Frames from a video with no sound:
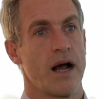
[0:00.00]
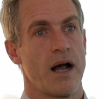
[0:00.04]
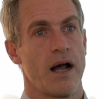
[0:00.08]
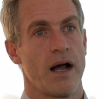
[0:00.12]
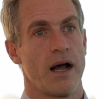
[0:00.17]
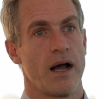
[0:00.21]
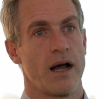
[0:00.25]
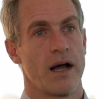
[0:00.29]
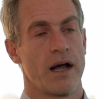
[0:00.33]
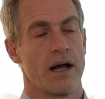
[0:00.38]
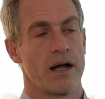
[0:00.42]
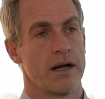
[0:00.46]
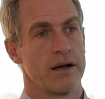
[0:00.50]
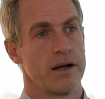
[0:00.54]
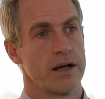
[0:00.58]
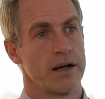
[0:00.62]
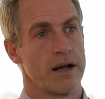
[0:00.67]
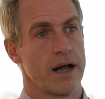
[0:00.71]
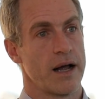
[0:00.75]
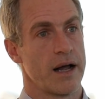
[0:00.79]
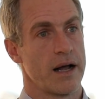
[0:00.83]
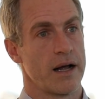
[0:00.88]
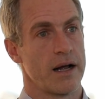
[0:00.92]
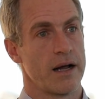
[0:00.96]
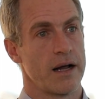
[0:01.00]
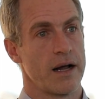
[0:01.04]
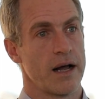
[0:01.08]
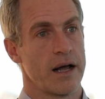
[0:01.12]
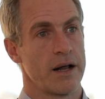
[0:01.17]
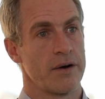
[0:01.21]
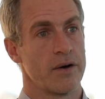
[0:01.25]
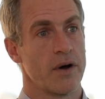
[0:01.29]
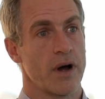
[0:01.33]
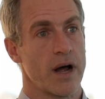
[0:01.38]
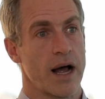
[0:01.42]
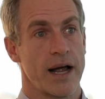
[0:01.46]

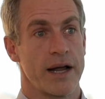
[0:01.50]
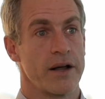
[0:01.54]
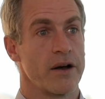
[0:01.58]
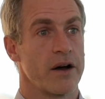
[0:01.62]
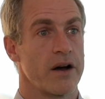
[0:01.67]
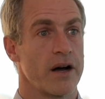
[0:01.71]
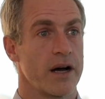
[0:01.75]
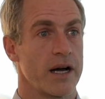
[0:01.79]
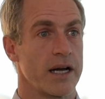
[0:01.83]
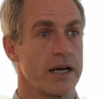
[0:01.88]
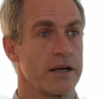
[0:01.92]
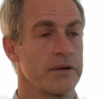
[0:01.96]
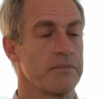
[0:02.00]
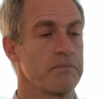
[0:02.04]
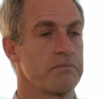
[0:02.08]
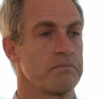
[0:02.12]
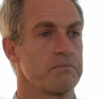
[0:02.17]
an AI